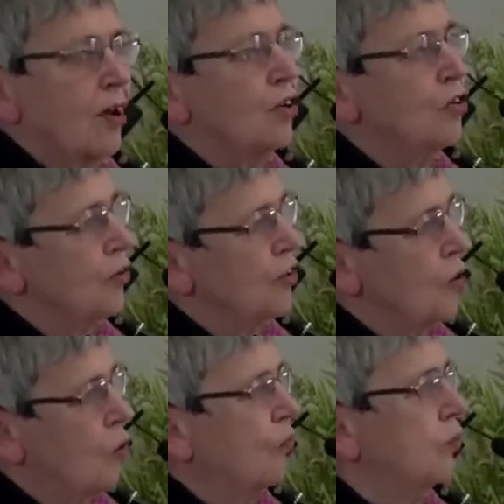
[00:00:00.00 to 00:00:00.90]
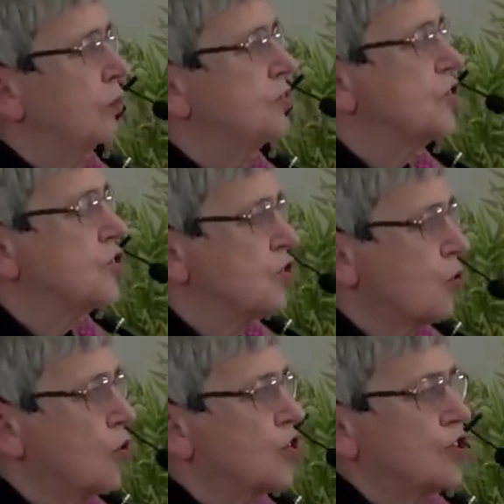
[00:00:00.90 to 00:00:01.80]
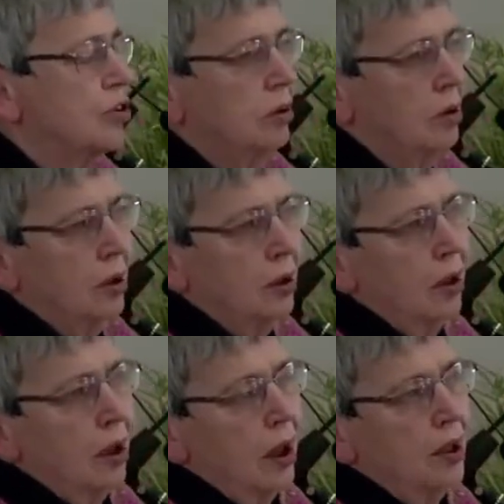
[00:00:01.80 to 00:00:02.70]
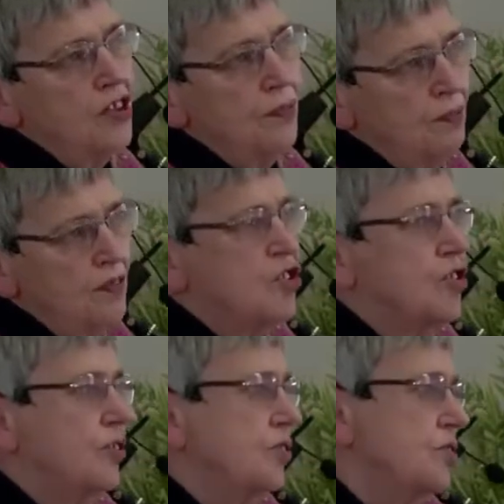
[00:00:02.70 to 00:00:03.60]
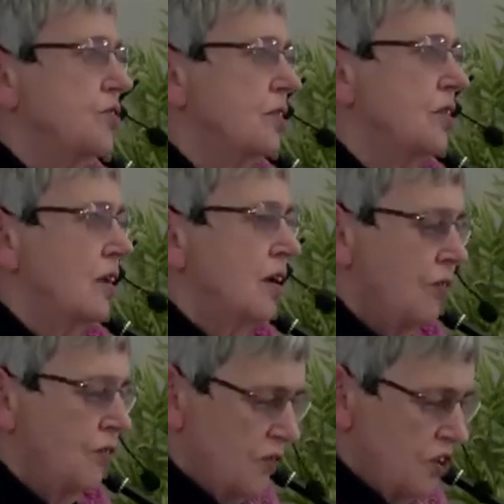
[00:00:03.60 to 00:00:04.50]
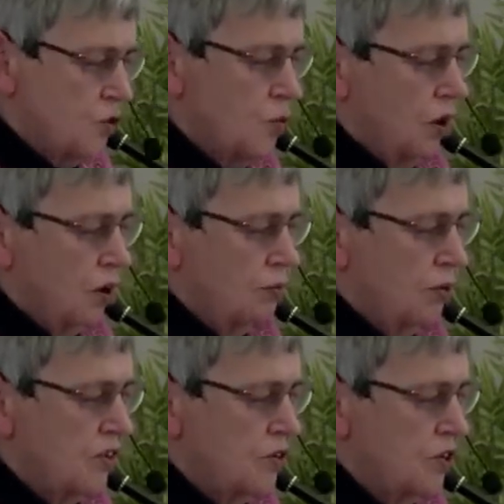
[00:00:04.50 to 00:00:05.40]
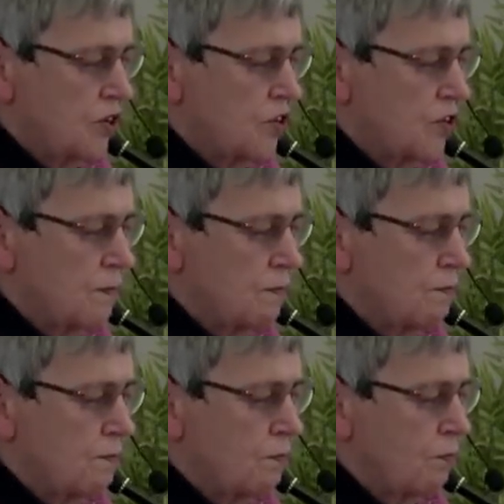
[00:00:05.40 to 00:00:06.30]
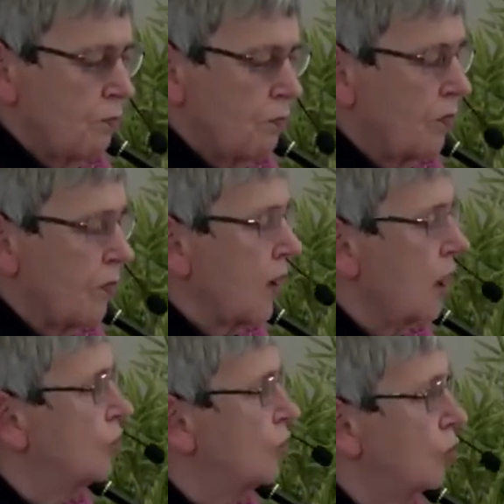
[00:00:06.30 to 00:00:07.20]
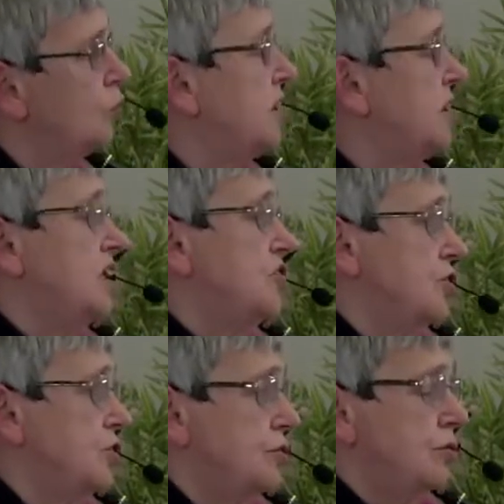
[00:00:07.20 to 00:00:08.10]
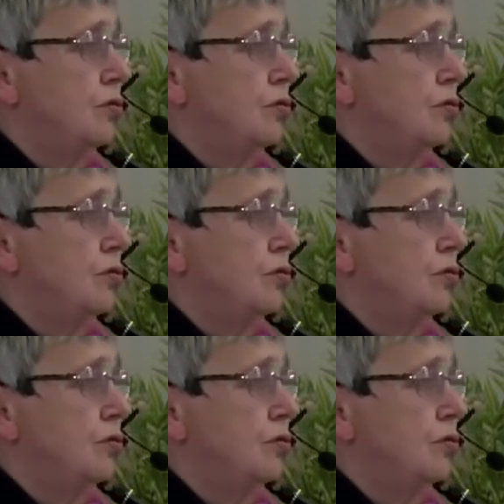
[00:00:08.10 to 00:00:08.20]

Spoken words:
Not the awful distortion and divisions that this world brings us. And all we need to do